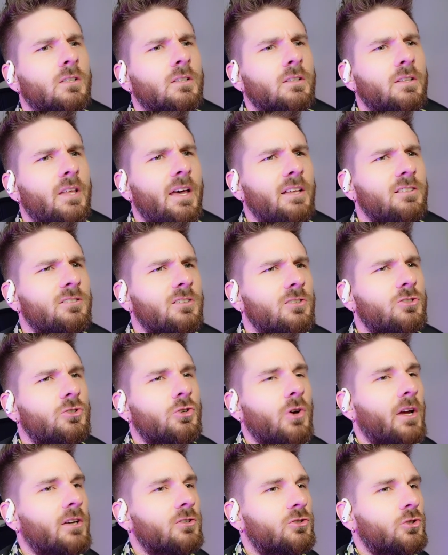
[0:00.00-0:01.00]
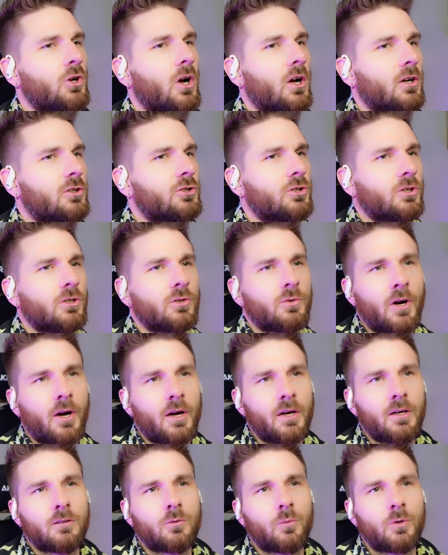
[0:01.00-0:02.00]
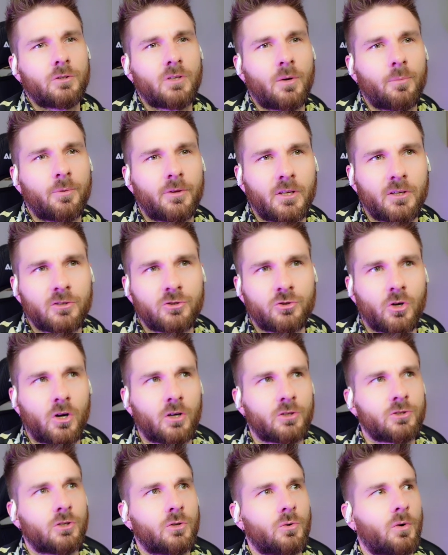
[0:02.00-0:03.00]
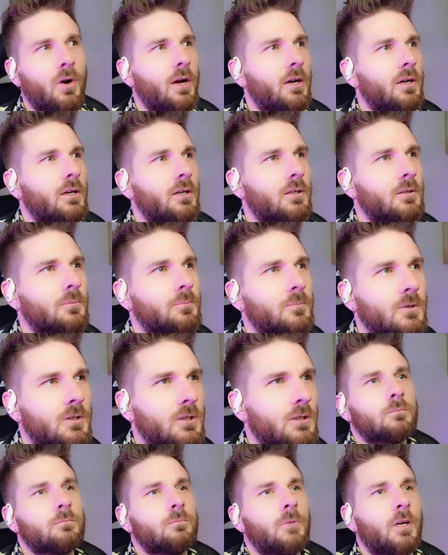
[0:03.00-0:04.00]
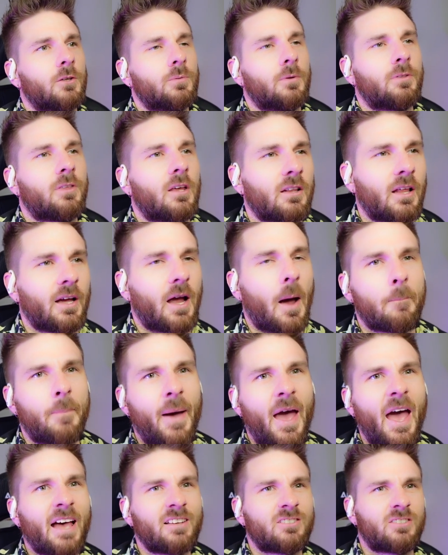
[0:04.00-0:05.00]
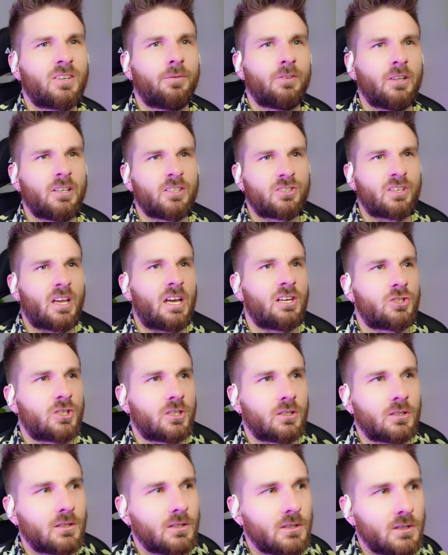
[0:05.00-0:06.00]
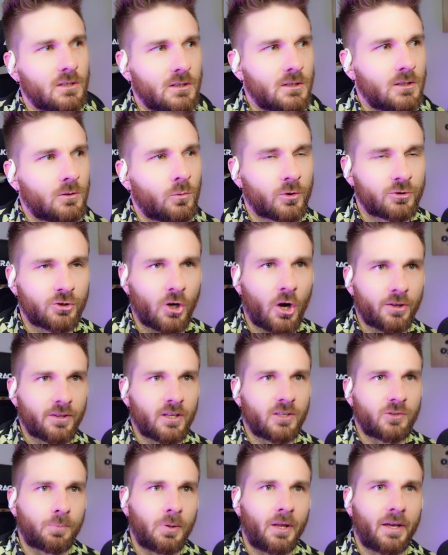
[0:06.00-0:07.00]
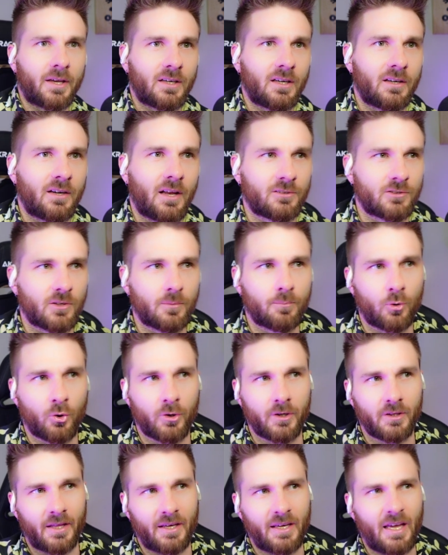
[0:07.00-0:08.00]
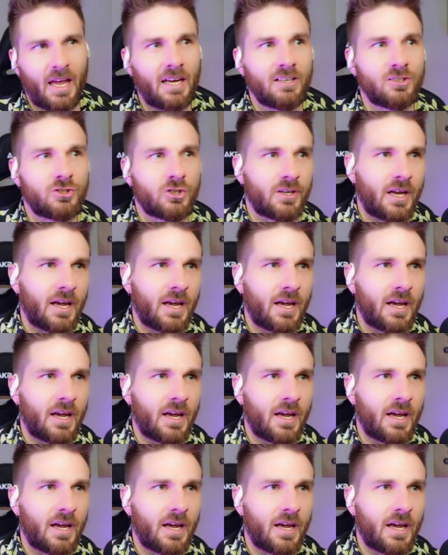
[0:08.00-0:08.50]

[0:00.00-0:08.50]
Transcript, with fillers: That's a strange structure, right? What's up with this structure right here? Makes me think like a past civilization was on this planet at some point, like ancient